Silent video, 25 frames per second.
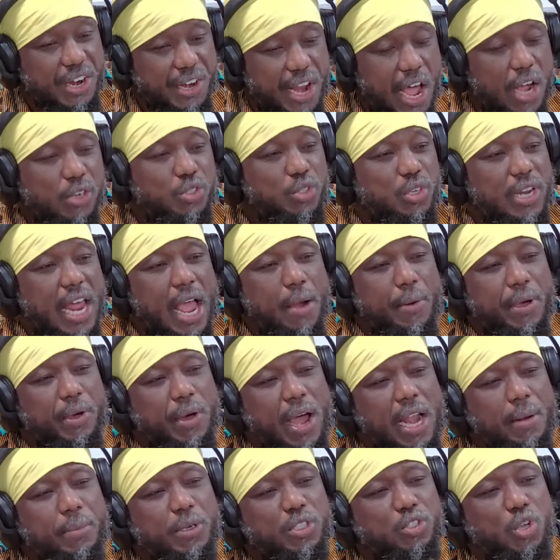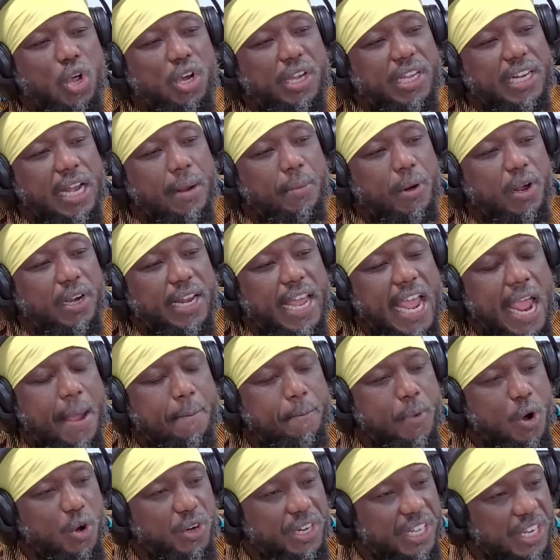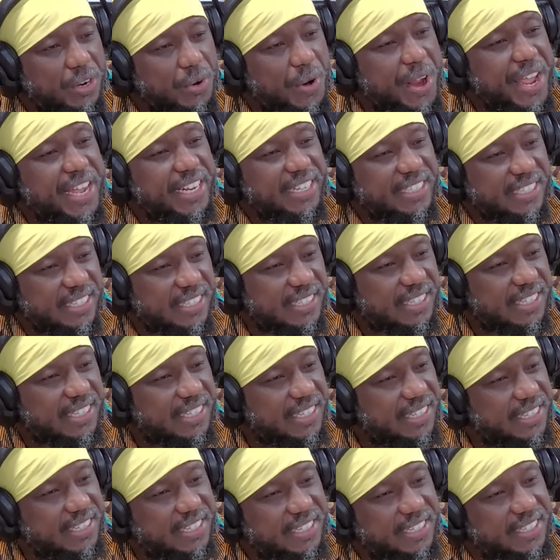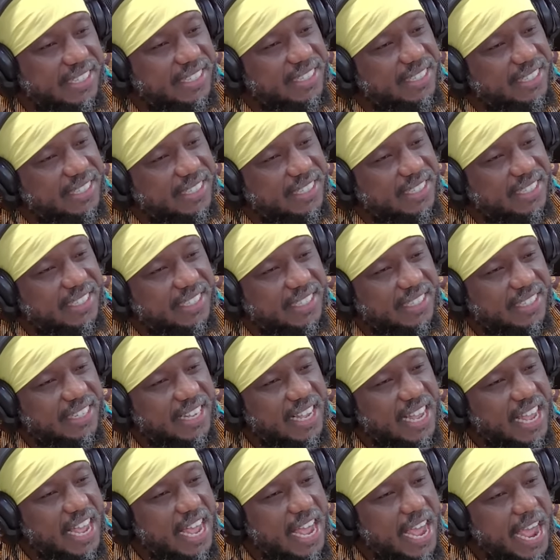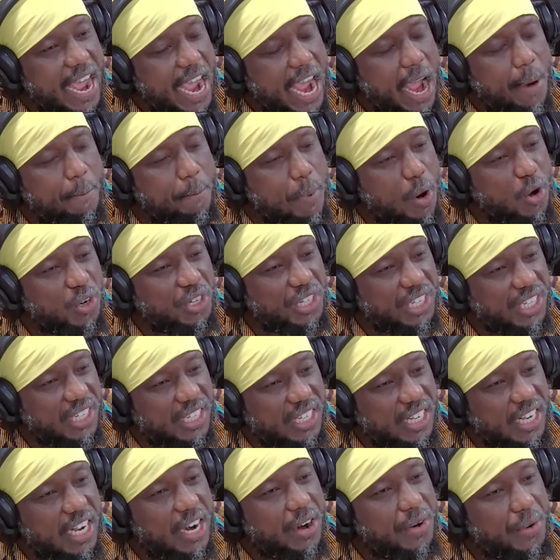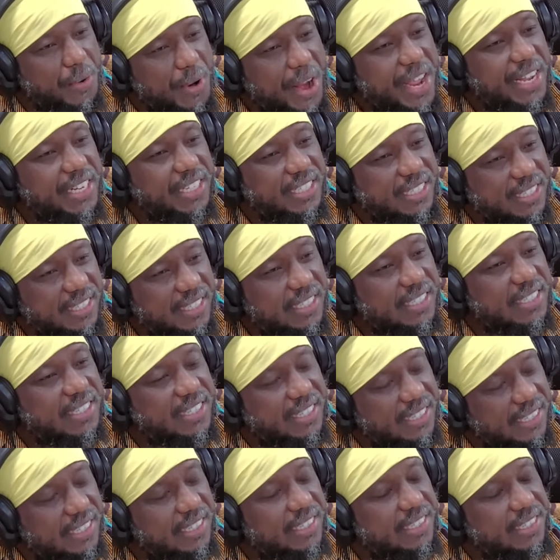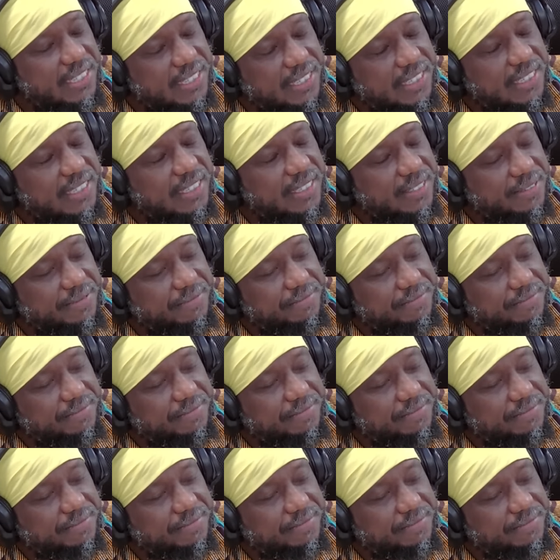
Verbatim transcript: Now today we're going to be talking about Ebony Reigns. Ebony Reigns.